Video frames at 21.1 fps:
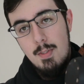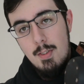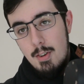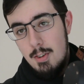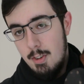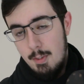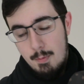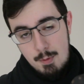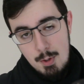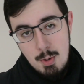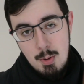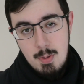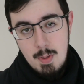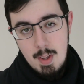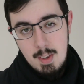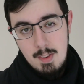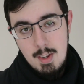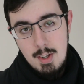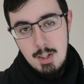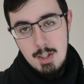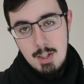There's a few
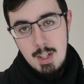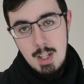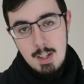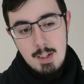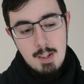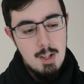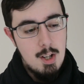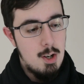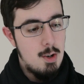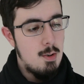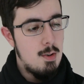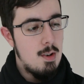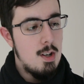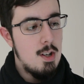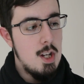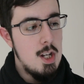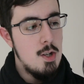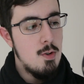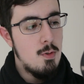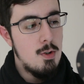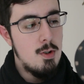things that you should need to know.
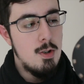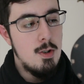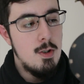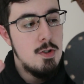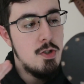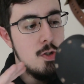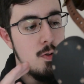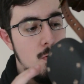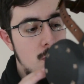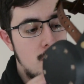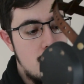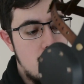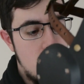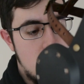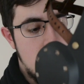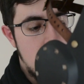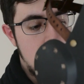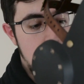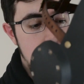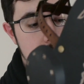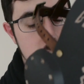In order to
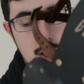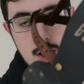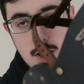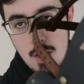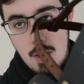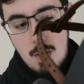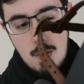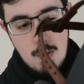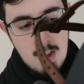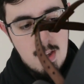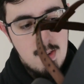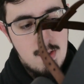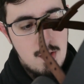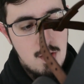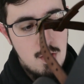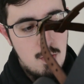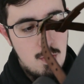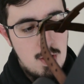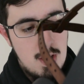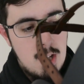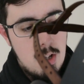install this,
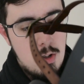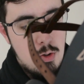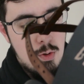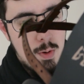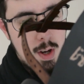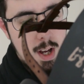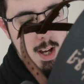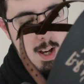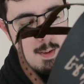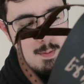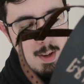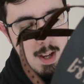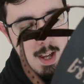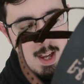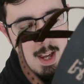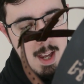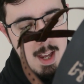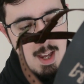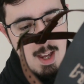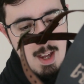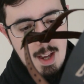you need to have
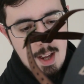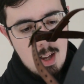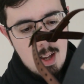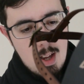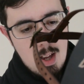a